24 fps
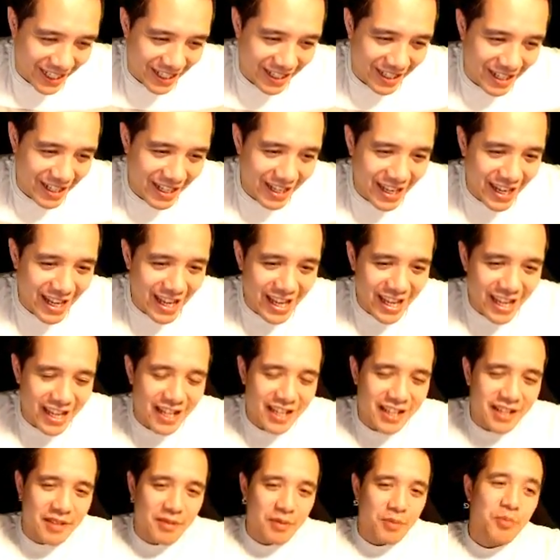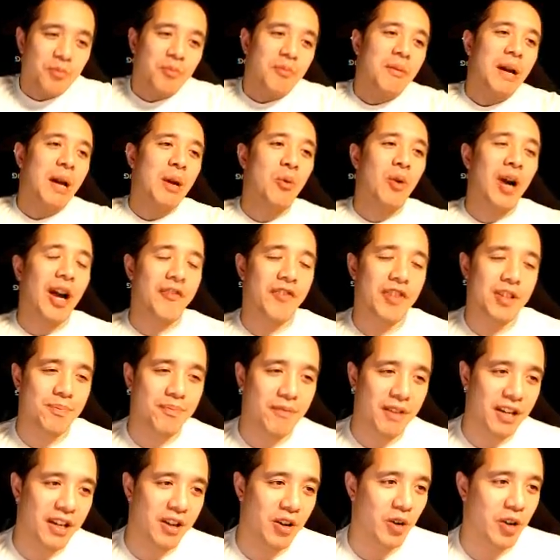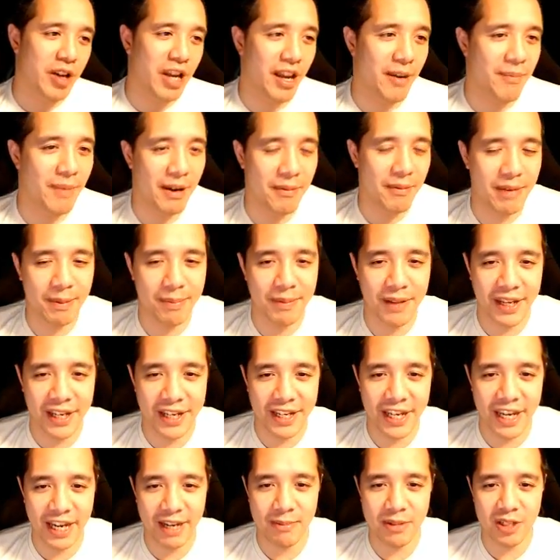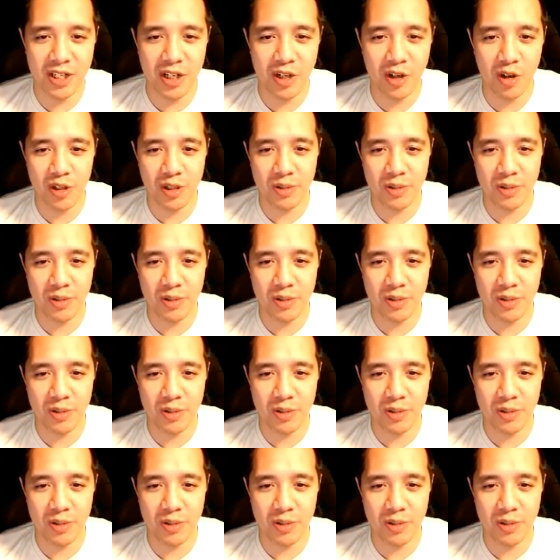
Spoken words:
Nah, my wife is pretty okay about me playing games. She knows